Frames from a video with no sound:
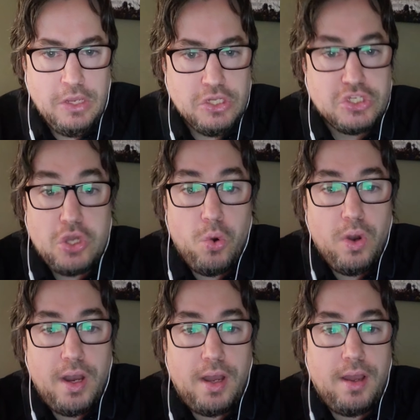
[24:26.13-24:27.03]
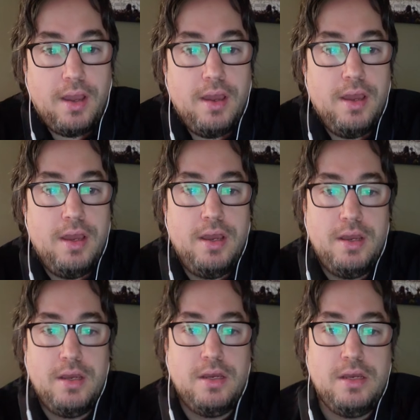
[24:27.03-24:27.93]
So
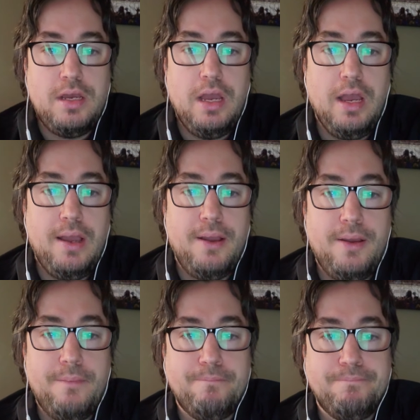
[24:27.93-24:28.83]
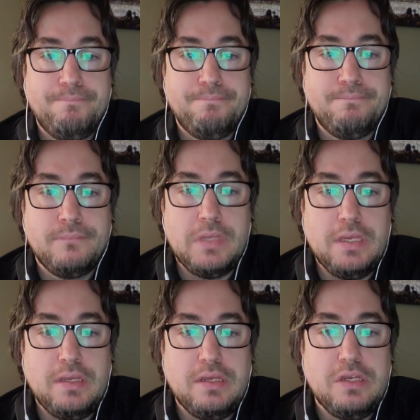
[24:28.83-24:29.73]
my
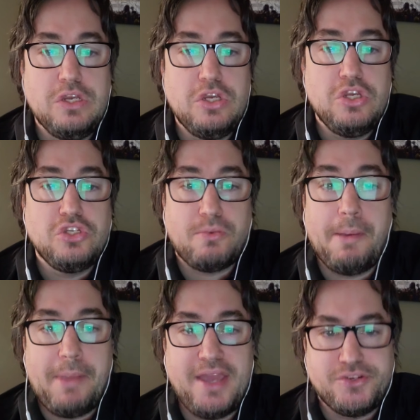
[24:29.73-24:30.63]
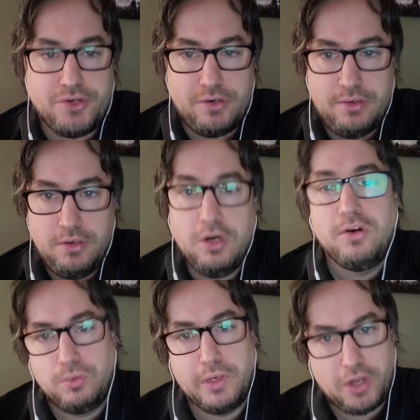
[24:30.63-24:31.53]
manager, or
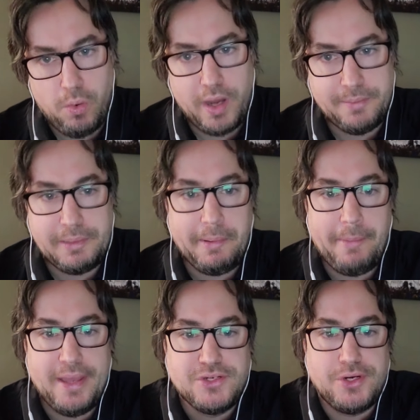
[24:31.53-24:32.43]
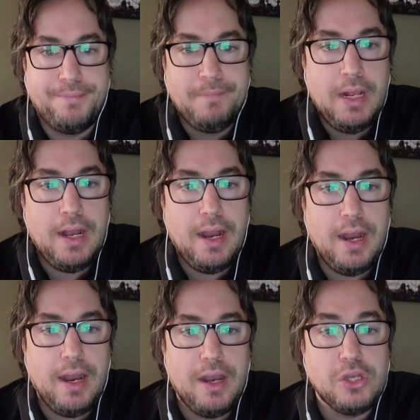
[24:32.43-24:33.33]
who would go on to be my manager,
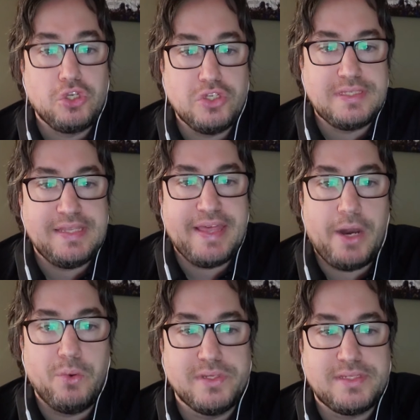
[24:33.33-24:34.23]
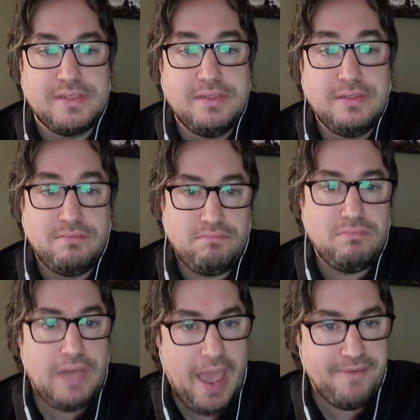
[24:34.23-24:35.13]
could see that I was
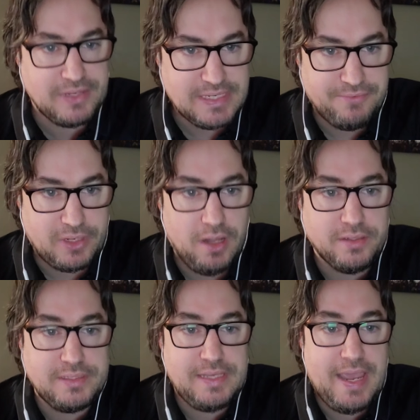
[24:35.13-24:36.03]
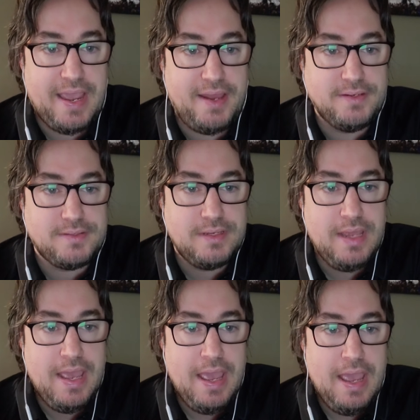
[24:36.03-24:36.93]
having difficulty, and
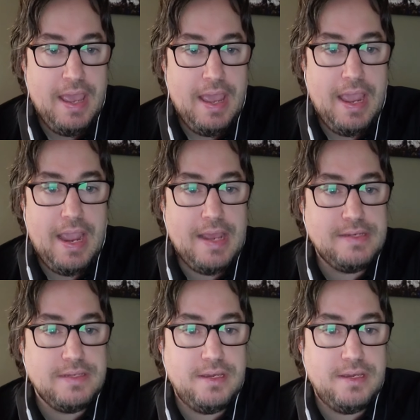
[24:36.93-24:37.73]
I